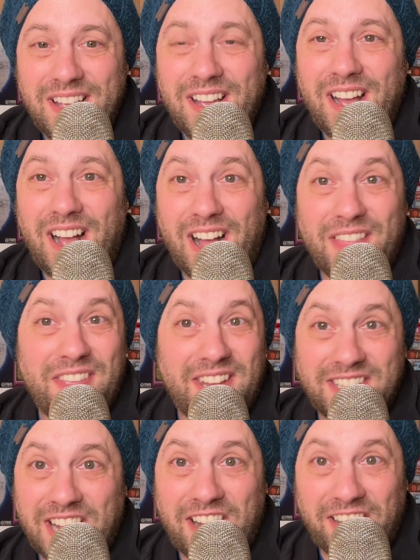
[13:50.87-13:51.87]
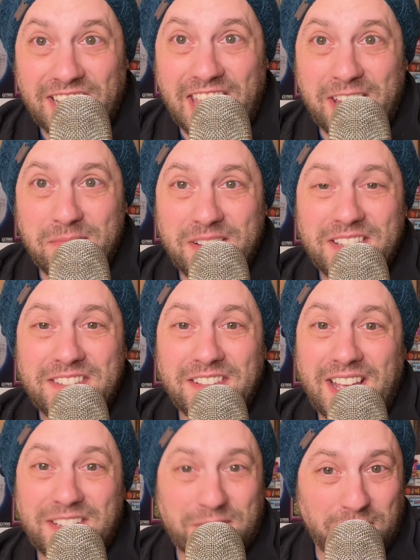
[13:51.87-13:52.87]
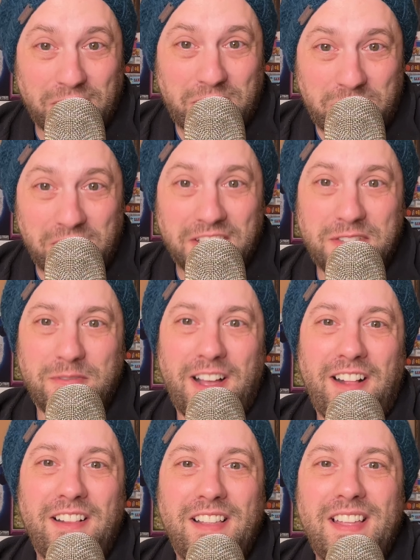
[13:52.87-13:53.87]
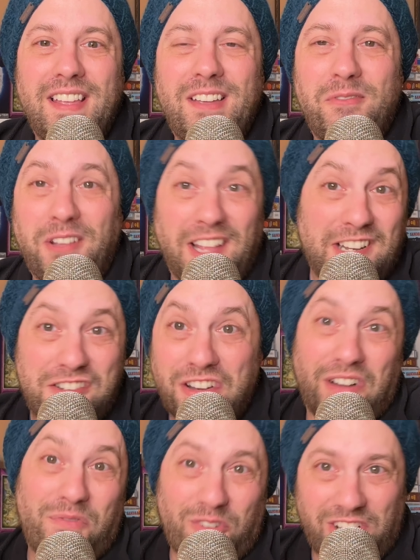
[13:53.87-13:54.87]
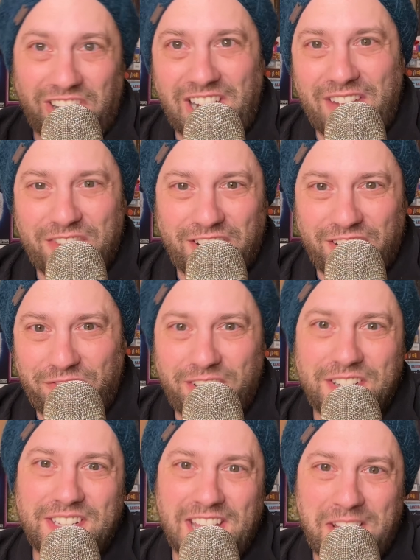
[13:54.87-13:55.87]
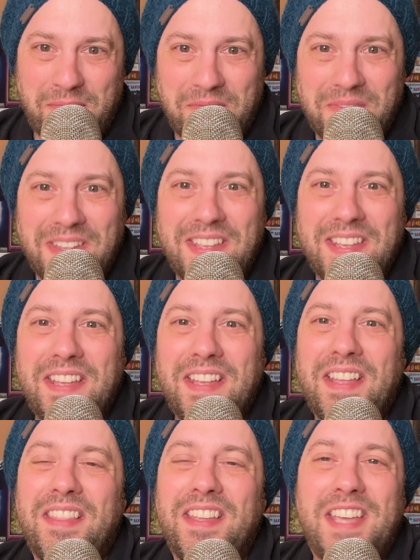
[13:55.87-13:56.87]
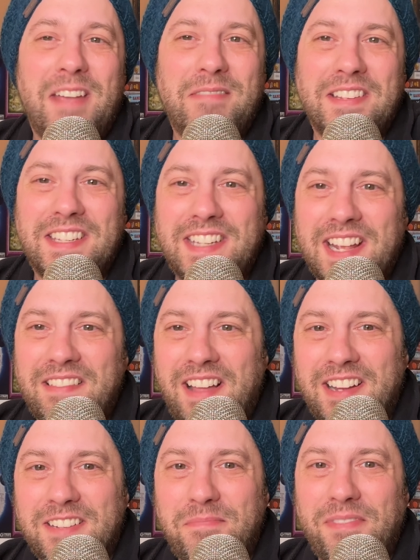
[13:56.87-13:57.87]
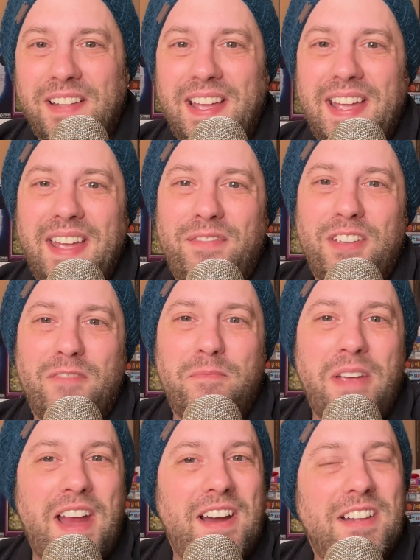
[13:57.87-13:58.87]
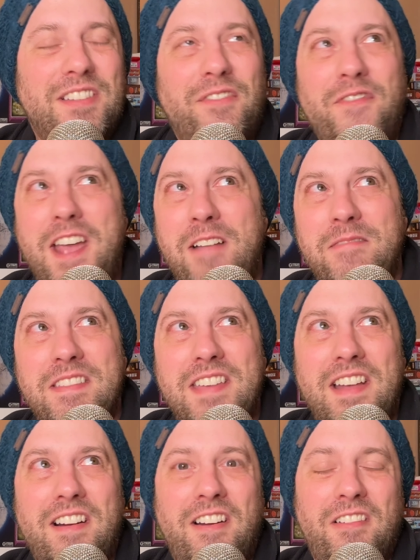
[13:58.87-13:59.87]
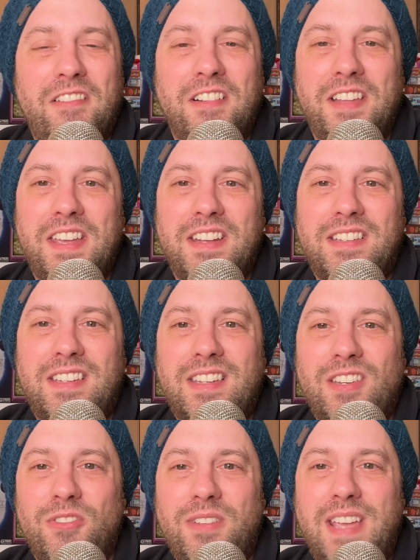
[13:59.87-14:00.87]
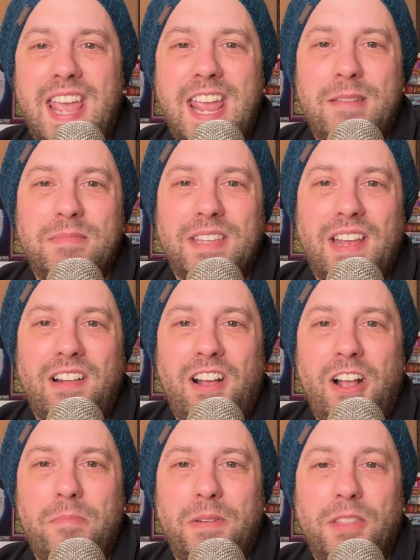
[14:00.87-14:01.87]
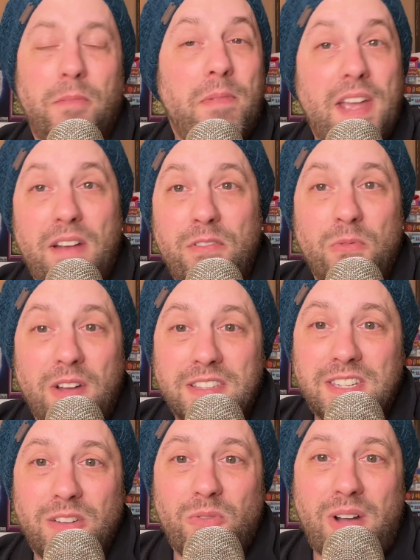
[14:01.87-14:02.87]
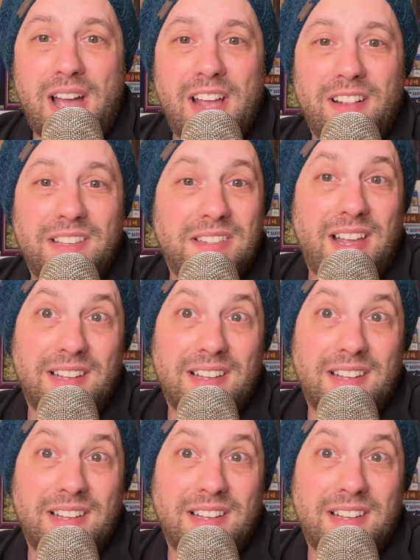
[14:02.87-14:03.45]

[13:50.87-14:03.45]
the entire game. So that's really cool as well. We cheered for her after her first game. The game doesn't take long to play. If you have parents or family that aren't really into games at all, but they'll play every once in a while as long